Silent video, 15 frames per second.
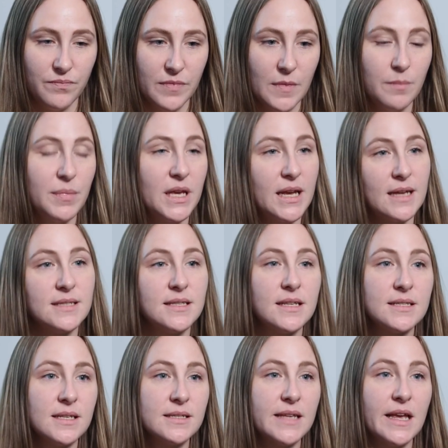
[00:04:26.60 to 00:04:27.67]
Because
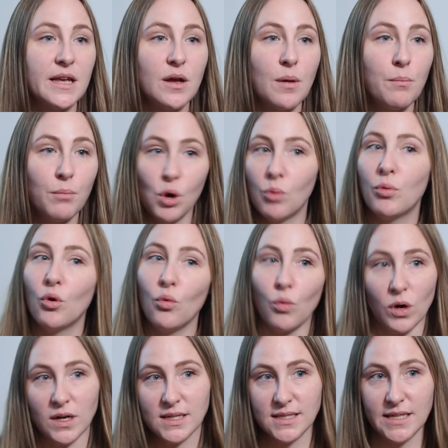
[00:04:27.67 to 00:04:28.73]
this is a mobile
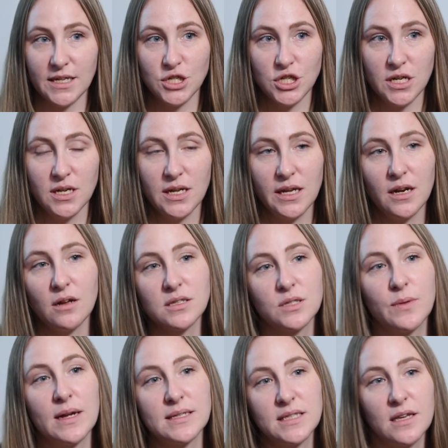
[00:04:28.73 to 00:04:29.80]
workstation, it also
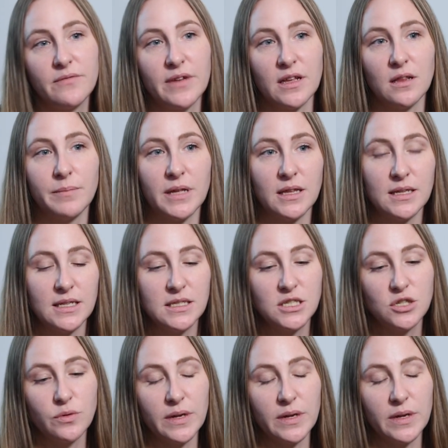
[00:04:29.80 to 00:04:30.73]
has the availability to